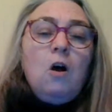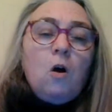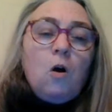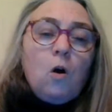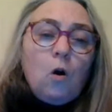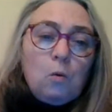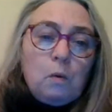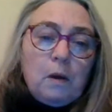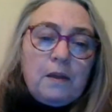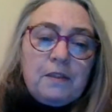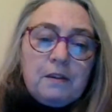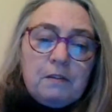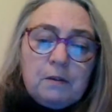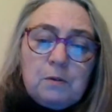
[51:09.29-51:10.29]
or
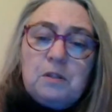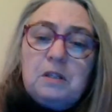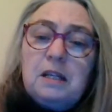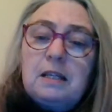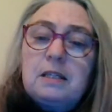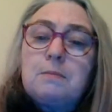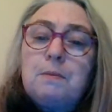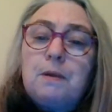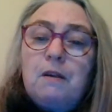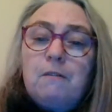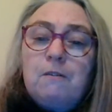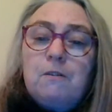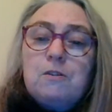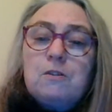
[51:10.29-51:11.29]
whether it was an
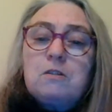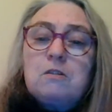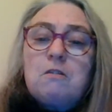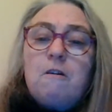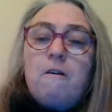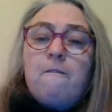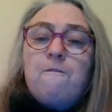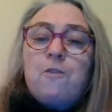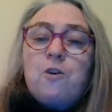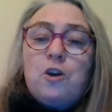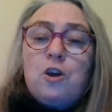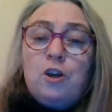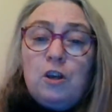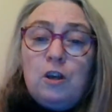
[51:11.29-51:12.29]
experience of
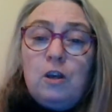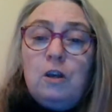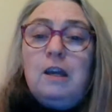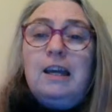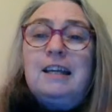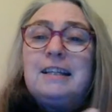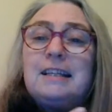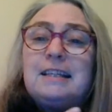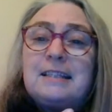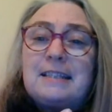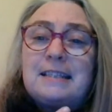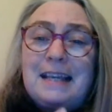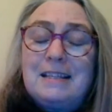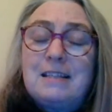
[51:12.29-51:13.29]
her and this
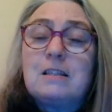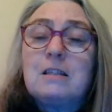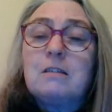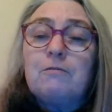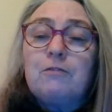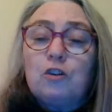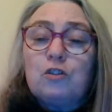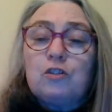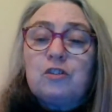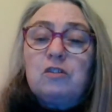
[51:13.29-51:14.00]
sense of loss,